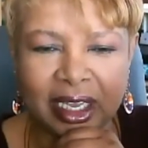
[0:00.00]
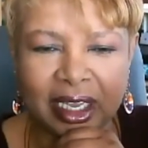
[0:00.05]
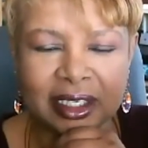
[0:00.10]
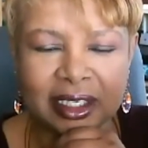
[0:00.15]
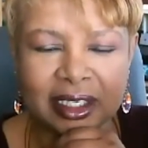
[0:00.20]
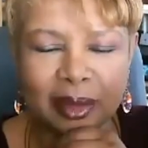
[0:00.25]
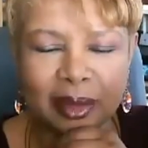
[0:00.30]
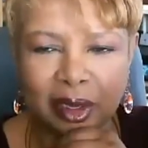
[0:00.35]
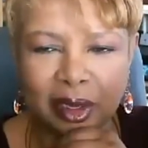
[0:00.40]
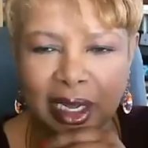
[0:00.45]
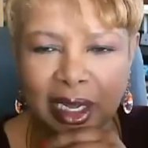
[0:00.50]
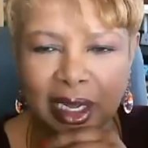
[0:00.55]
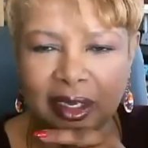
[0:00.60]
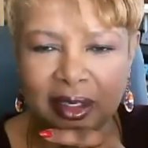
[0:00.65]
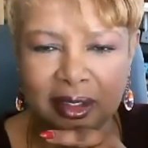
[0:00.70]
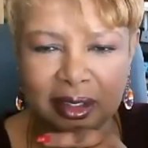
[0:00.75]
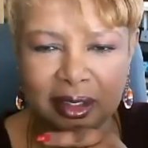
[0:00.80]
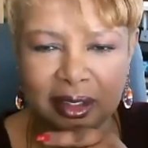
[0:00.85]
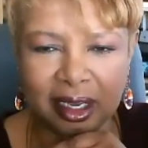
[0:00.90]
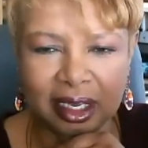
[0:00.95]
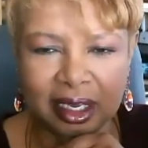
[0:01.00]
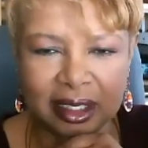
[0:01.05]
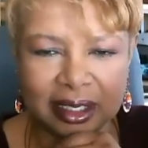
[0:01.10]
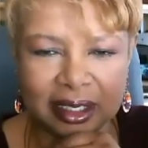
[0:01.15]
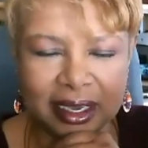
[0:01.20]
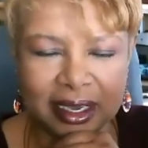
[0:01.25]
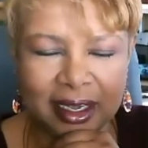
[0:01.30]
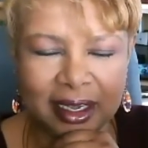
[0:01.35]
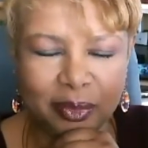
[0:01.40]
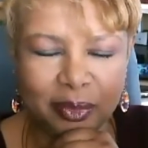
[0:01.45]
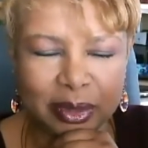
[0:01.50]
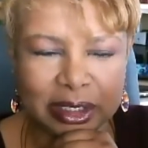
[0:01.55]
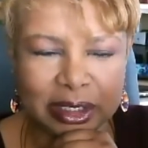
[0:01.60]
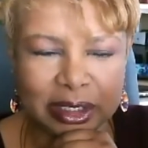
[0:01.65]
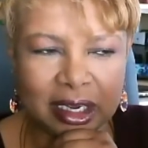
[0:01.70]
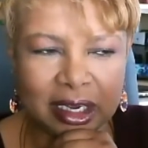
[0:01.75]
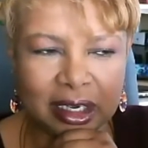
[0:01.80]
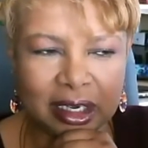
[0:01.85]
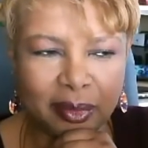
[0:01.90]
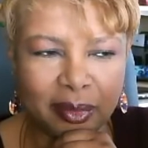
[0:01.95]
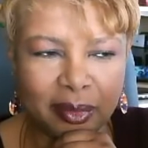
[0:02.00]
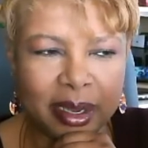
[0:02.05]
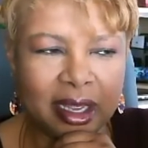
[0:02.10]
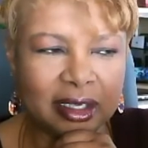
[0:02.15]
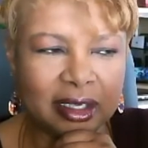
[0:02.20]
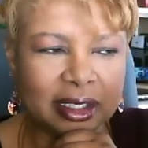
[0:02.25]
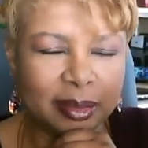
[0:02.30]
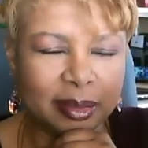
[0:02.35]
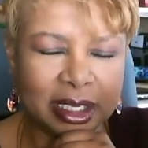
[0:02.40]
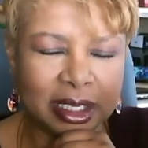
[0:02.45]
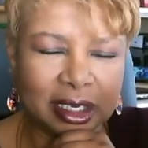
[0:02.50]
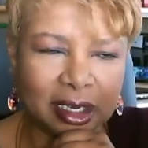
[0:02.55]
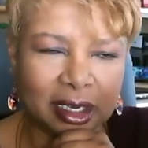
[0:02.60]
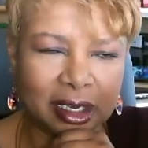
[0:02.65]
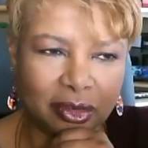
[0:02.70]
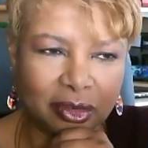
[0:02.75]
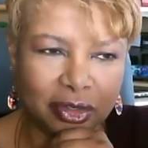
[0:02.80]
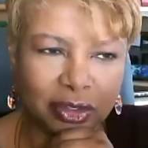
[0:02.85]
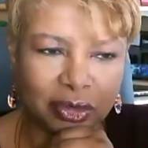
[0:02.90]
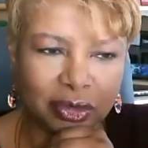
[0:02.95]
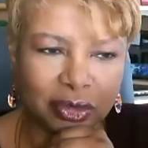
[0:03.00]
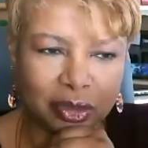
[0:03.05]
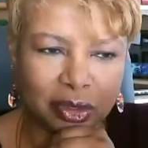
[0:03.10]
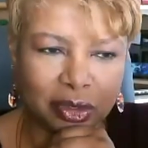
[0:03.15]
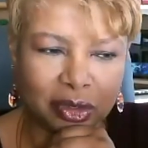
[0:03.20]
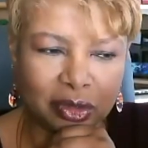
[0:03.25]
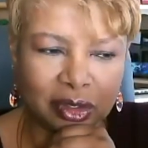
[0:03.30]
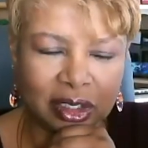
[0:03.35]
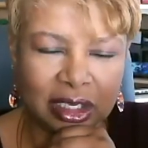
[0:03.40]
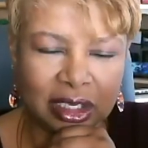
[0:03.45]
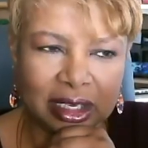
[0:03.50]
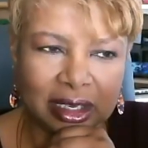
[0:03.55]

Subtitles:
Deborah, as Annie was talking about some of the cultural